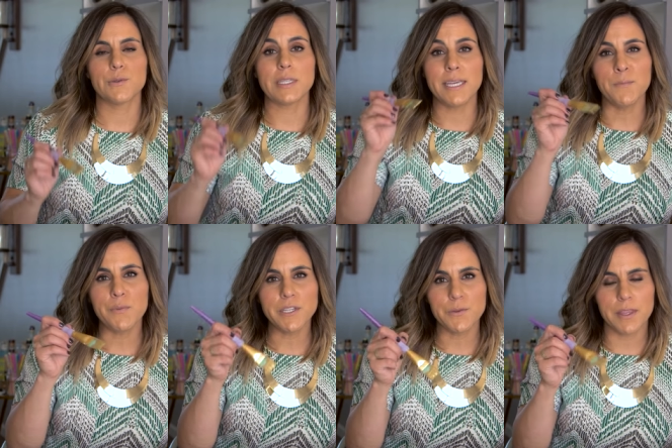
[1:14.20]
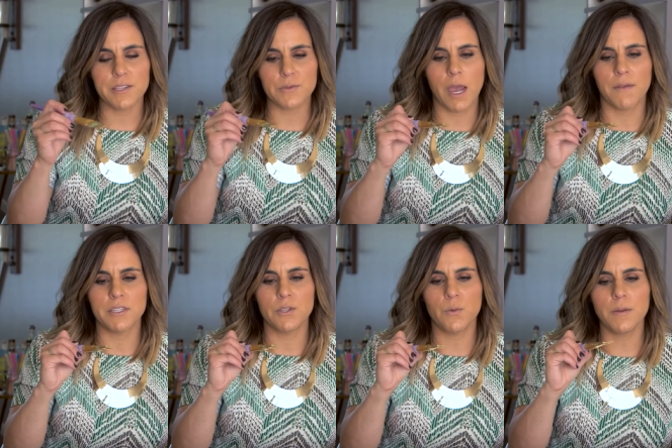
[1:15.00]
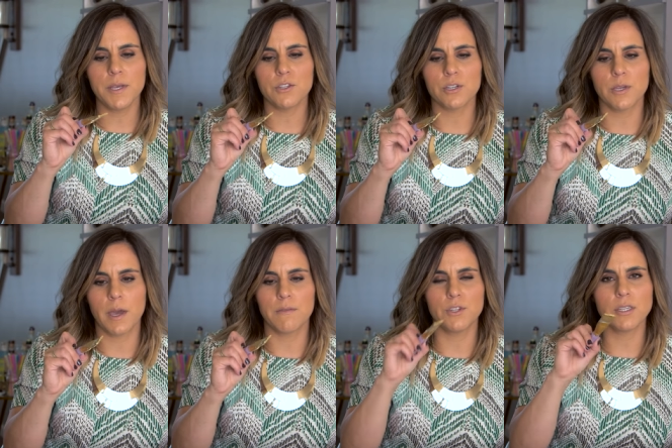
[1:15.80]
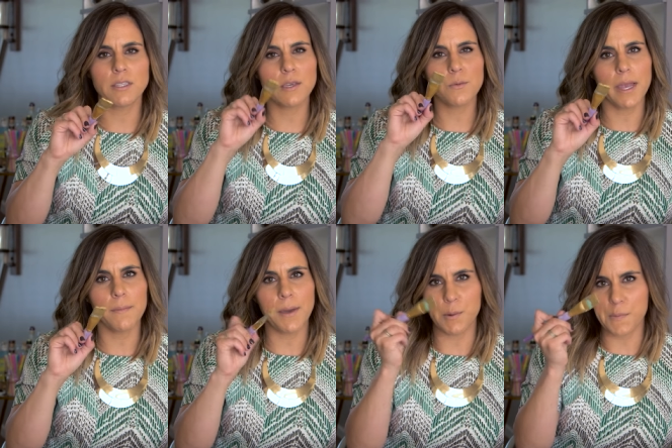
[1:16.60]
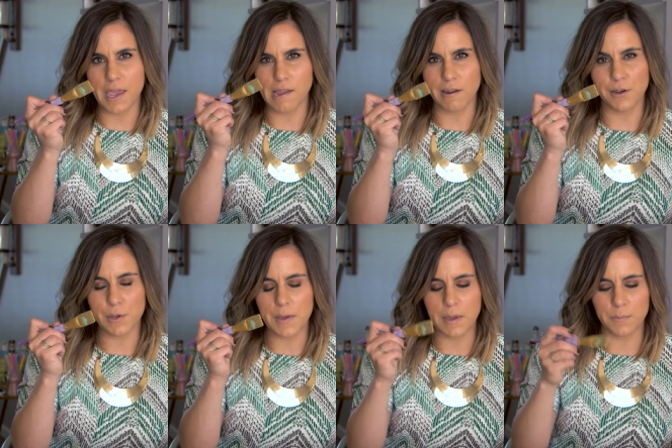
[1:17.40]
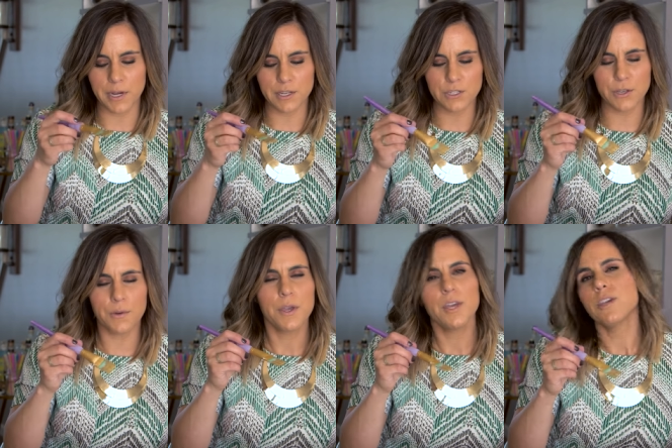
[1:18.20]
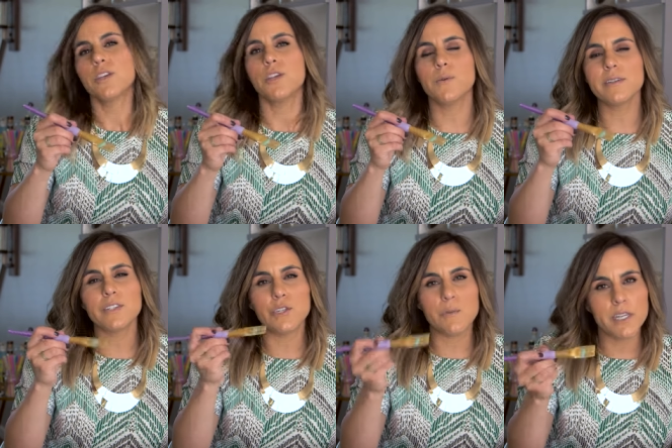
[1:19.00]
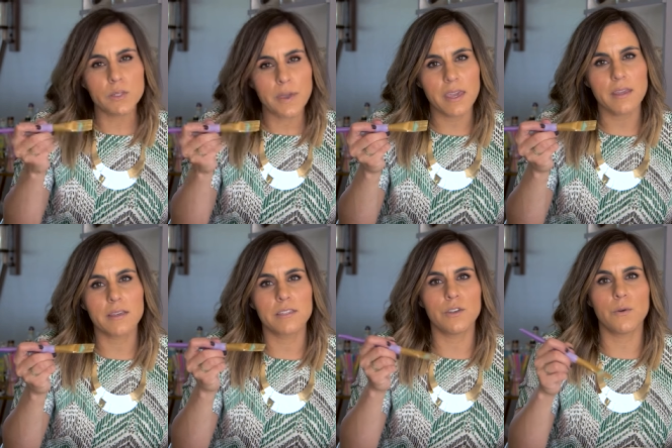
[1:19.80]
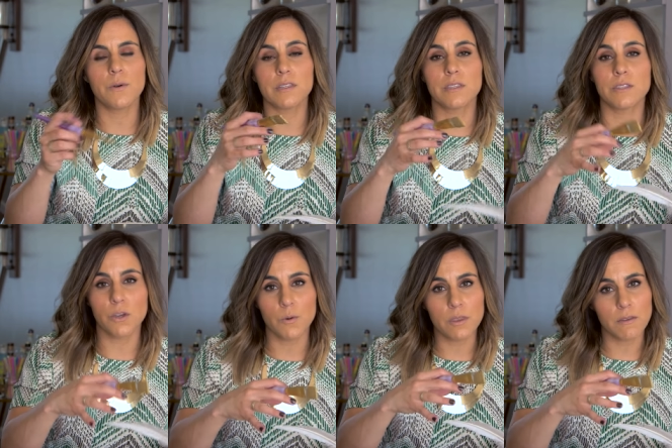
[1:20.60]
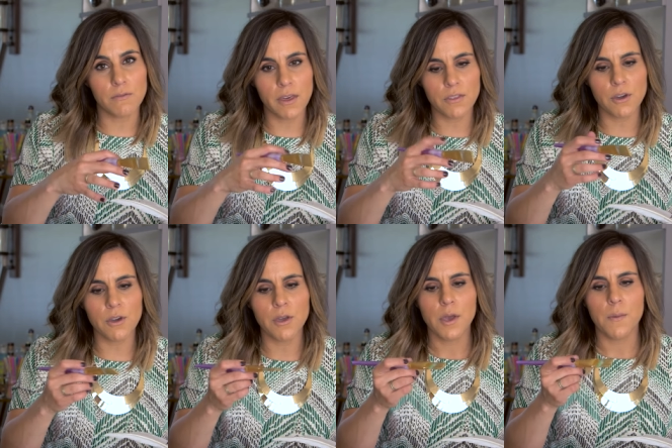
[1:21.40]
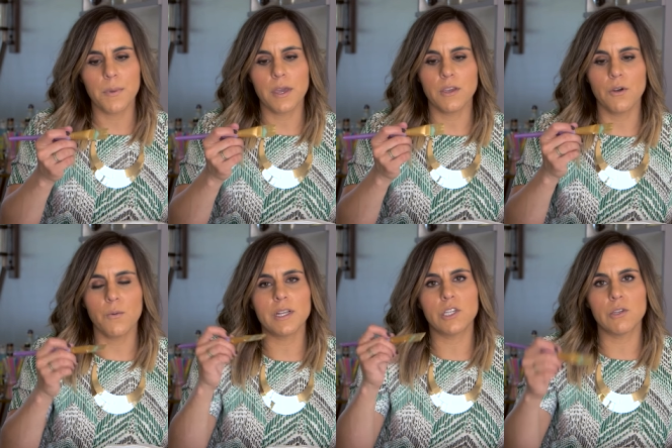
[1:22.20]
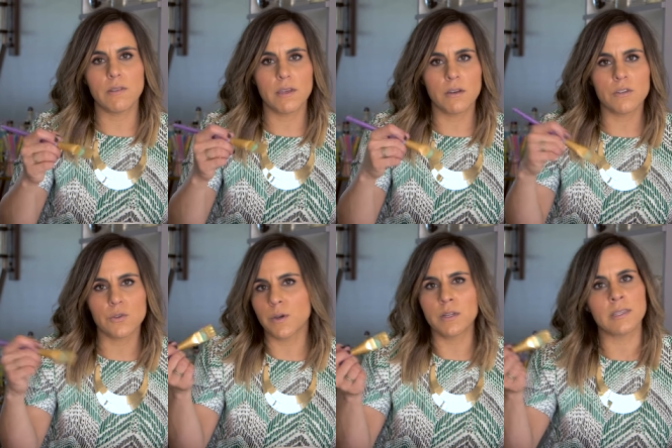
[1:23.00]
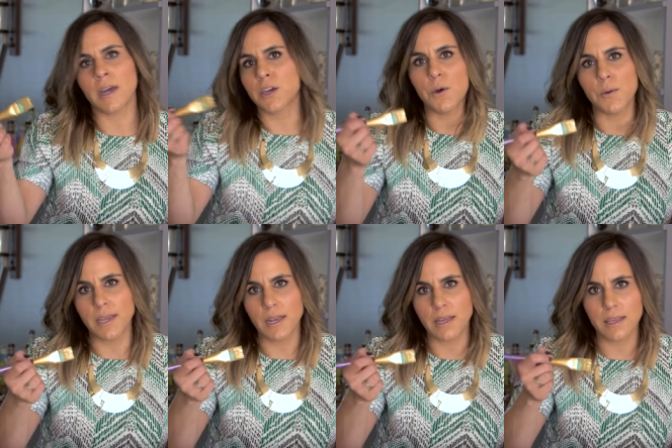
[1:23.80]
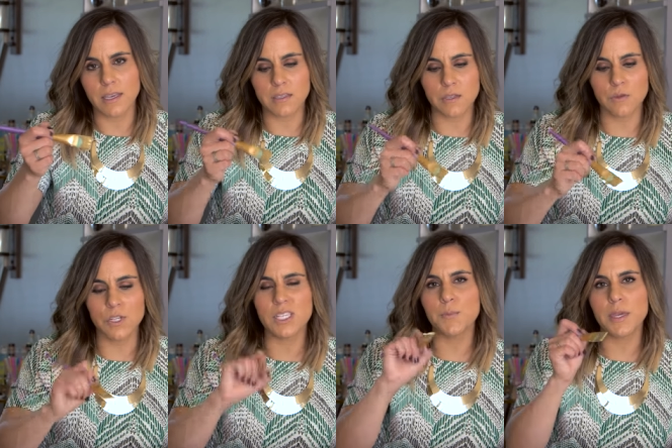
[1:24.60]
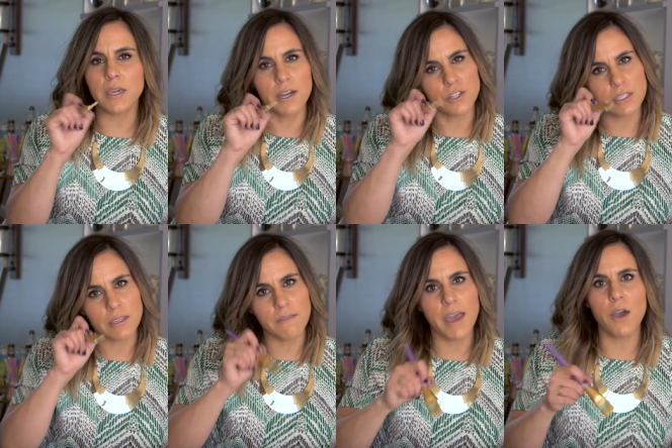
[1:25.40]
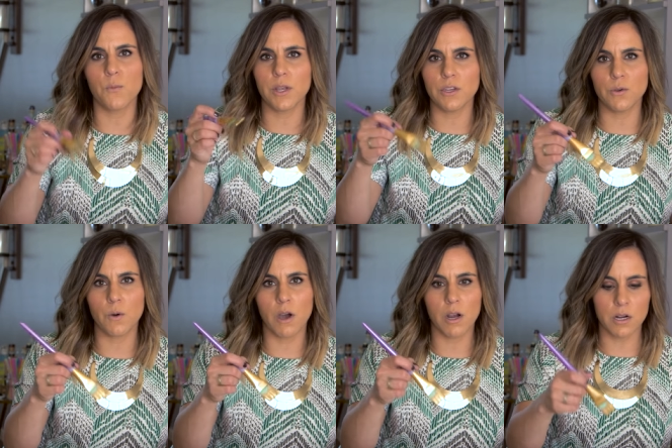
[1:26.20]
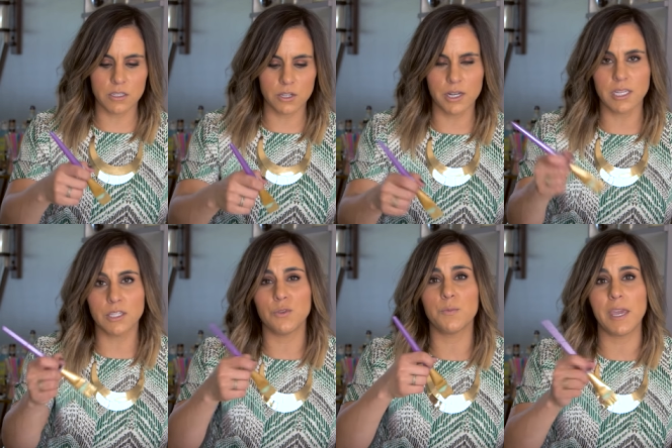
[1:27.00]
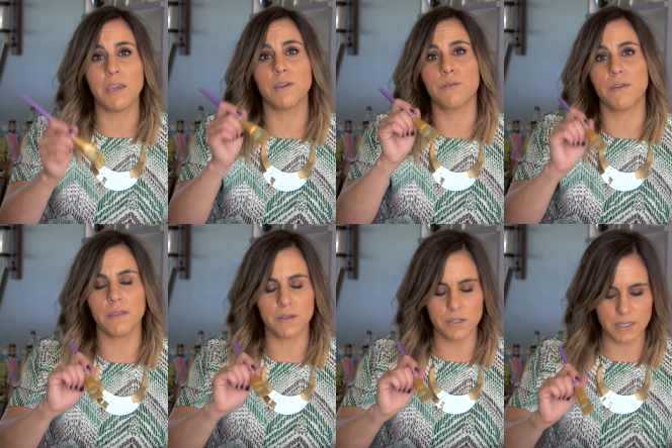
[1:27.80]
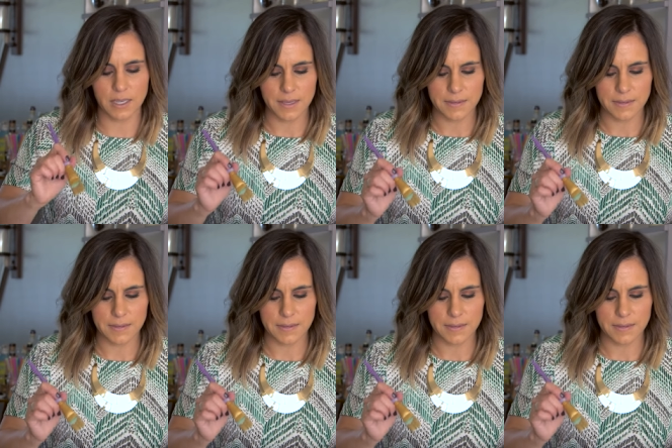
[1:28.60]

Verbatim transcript: So a tip when doing this craft is you wanna make sure you have just the right amount of paint on your paintbrush. So you don't want too much paint because you don't wanna soak the feather, but you don't want too little to where it's not coating anything. So just be conscious of that when you are starting to paint your feathers.